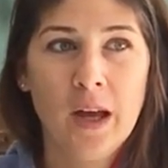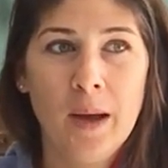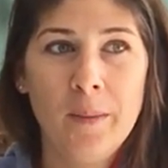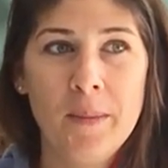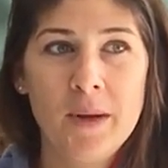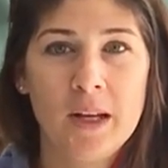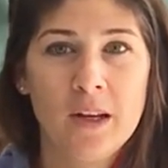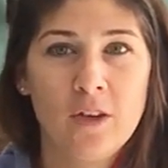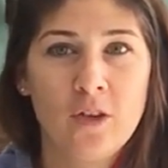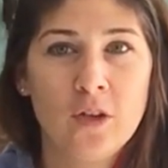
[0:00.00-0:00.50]
I
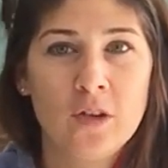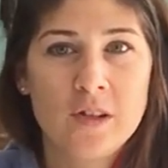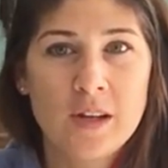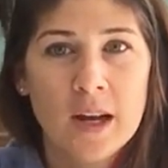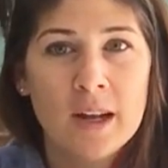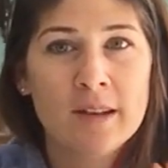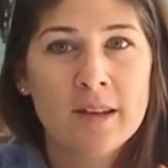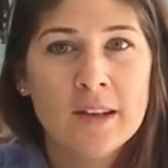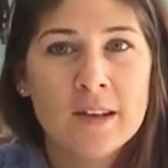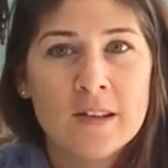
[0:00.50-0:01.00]
mean, because your
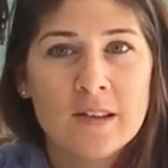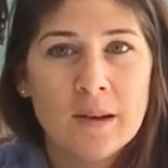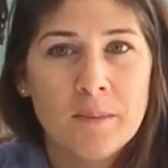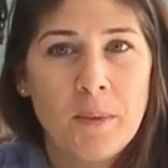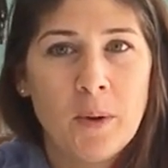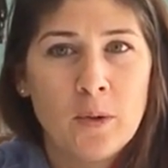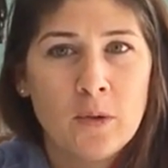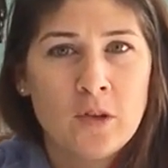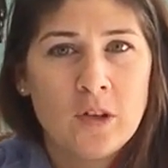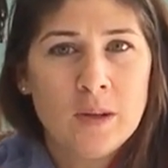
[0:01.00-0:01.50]
tendon's
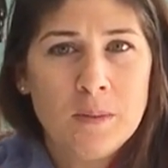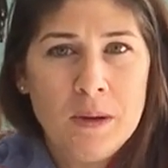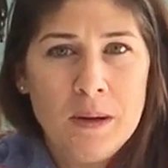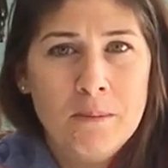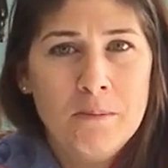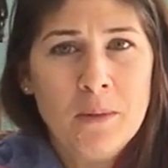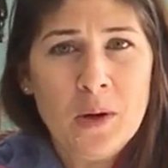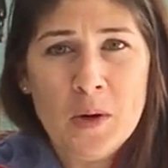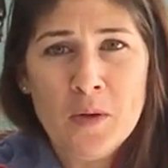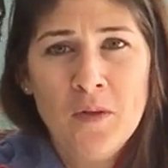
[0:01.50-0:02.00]
supposed to be
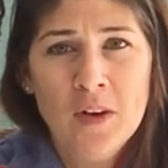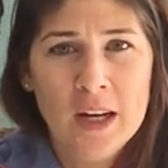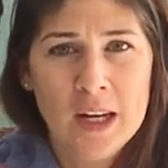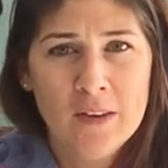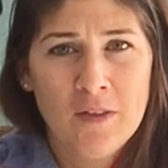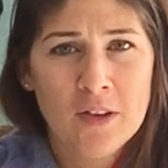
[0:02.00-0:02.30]
moving.